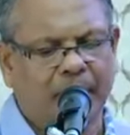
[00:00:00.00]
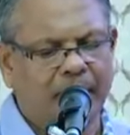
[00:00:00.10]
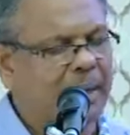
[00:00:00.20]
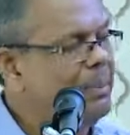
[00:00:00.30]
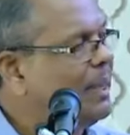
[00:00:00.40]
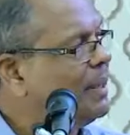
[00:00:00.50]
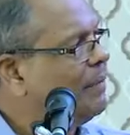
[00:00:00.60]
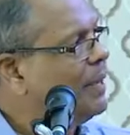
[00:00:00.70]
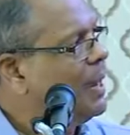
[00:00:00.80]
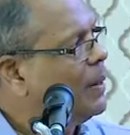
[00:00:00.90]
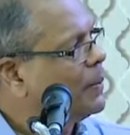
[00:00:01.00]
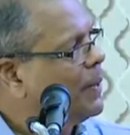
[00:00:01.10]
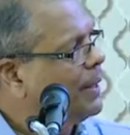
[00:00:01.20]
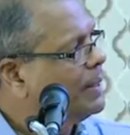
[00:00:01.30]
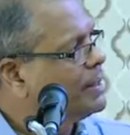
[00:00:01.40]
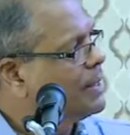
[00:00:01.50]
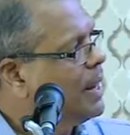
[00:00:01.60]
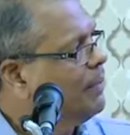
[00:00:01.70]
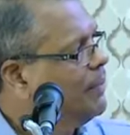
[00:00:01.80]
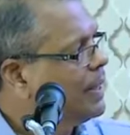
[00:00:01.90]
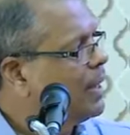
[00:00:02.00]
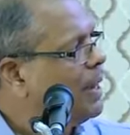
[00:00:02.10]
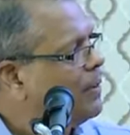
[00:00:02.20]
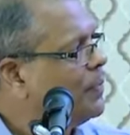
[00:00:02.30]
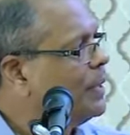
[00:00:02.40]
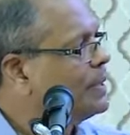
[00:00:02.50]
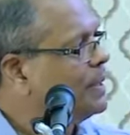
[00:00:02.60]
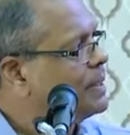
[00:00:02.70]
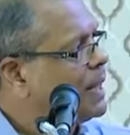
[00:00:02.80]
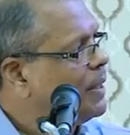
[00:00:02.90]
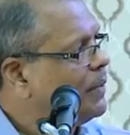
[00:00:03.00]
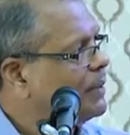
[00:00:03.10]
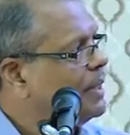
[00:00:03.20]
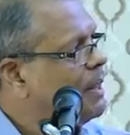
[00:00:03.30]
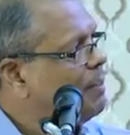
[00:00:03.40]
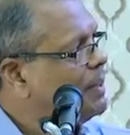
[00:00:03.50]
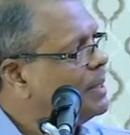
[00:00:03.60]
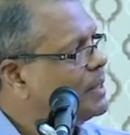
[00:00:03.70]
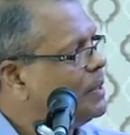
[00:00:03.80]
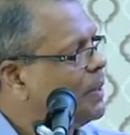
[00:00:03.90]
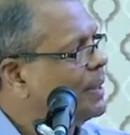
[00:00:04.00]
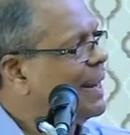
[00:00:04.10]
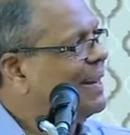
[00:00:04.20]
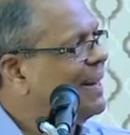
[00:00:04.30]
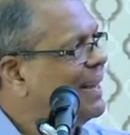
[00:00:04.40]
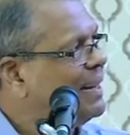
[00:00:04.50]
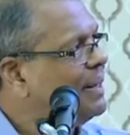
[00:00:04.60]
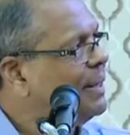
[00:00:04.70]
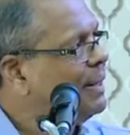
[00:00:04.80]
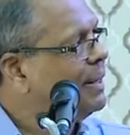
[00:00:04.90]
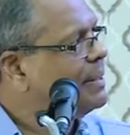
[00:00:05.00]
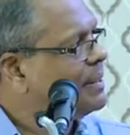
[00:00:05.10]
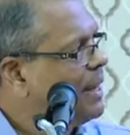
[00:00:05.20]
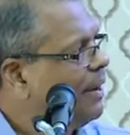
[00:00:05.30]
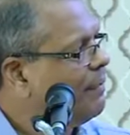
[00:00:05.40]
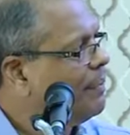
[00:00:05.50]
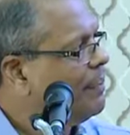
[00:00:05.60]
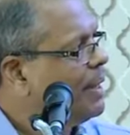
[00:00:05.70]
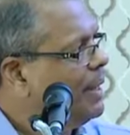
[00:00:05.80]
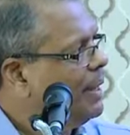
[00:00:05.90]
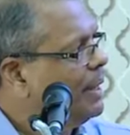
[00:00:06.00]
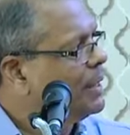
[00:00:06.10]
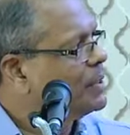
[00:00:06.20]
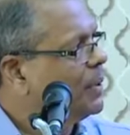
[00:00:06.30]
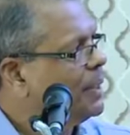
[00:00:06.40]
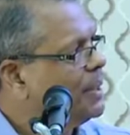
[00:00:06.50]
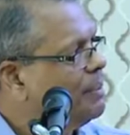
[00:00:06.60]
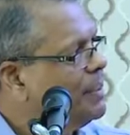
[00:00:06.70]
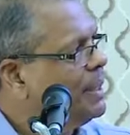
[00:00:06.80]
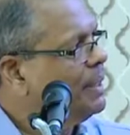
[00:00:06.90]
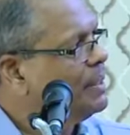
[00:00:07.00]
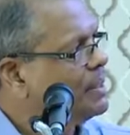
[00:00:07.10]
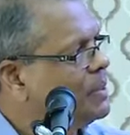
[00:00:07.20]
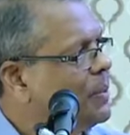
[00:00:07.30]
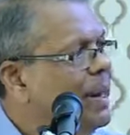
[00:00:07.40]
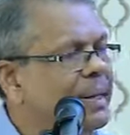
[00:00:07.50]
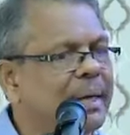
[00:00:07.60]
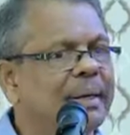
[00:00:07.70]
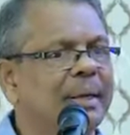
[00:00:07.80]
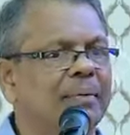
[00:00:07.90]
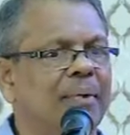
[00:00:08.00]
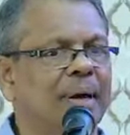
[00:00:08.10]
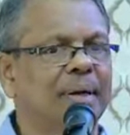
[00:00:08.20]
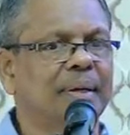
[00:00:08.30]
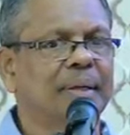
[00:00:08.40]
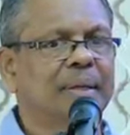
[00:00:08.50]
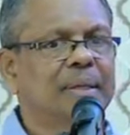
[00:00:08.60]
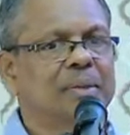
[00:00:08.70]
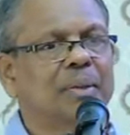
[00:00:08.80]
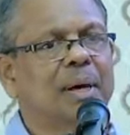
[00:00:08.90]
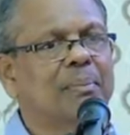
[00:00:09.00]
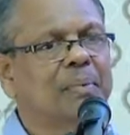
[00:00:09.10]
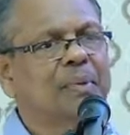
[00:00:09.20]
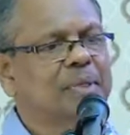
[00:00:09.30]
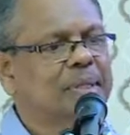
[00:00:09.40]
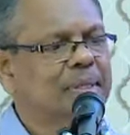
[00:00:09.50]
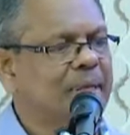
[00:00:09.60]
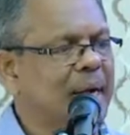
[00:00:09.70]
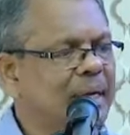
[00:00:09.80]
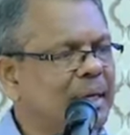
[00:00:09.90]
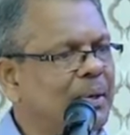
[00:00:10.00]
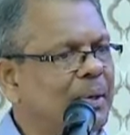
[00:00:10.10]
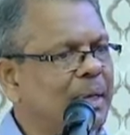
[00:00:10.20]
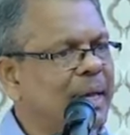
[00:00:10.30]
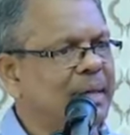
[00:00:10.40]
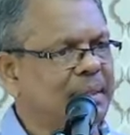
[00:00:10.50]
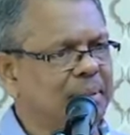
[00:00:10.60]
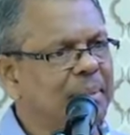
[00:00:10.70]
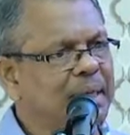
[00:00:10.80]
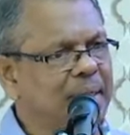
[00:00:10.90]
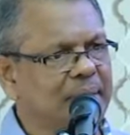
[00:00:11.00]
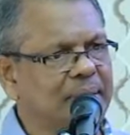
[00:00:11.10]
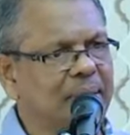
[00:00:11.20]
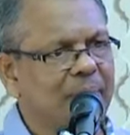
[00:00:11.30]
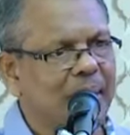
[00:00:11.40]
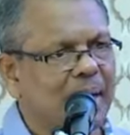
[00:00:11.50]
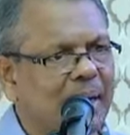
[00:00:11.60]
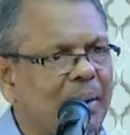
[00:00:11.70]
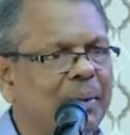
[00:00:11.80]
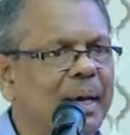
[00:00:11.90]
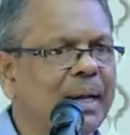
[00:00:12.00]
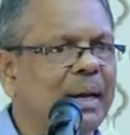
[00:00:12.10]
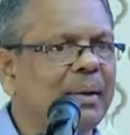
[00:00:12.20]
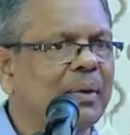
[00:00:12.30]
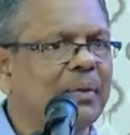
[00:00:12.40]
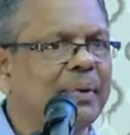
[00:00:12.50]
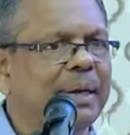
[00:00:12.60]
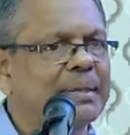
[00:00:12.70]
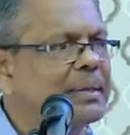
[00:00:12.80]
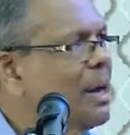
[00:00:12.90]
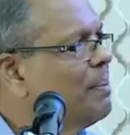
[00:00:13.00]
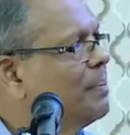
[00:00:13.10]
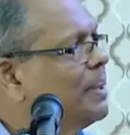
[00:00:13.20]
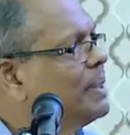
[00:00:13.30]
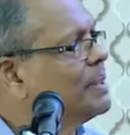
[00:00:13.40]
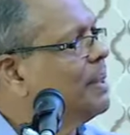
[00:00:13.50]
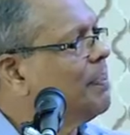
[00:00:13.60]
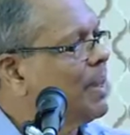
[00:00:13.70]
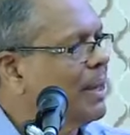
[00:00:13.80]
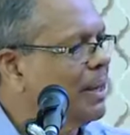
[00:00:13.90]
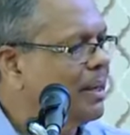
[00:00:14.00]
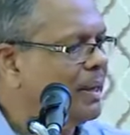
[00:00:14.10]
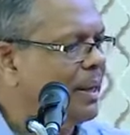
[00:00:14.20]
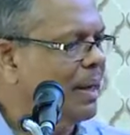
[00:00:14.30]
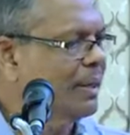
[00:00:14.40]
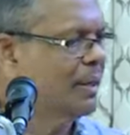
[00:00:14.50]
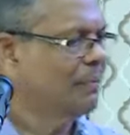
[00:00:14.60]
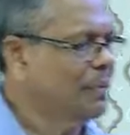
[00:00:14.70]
limit we have to understand very carefully. The study of the Dhamma is not an end in itself. It is only a means to attain nirvana. So Dhamma was studied only as a means. Now there are a lot of examples. I give